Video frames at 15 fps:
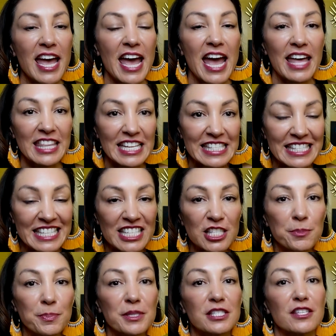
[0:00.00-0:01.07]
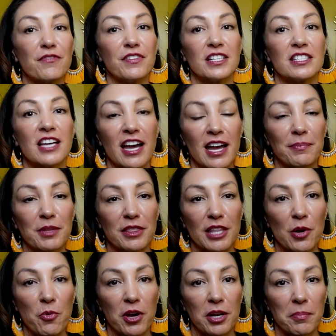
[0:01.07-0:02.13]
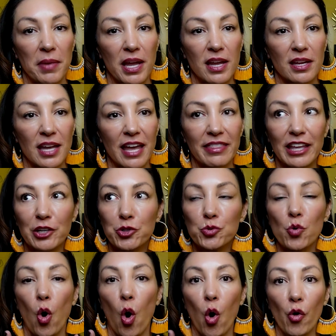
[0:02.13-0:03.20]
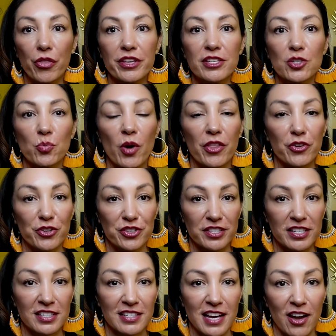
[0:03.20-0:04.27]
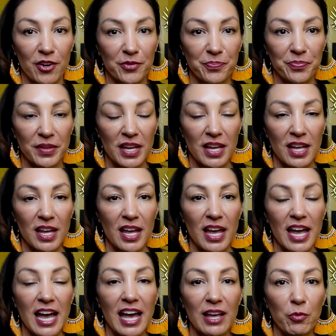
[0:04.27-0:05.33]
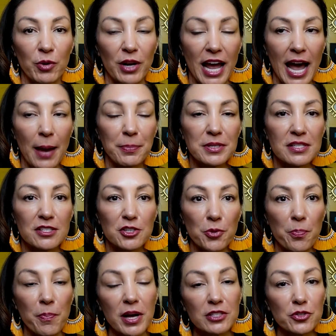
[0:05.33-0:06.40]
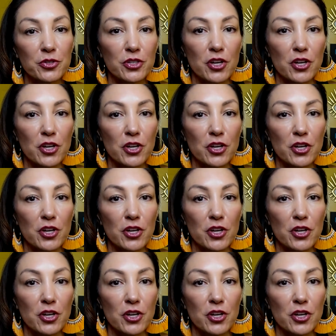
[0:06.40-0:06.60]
and they see a specific time that they want to make, and they do all this while they're sitting down. And what happens is their muscles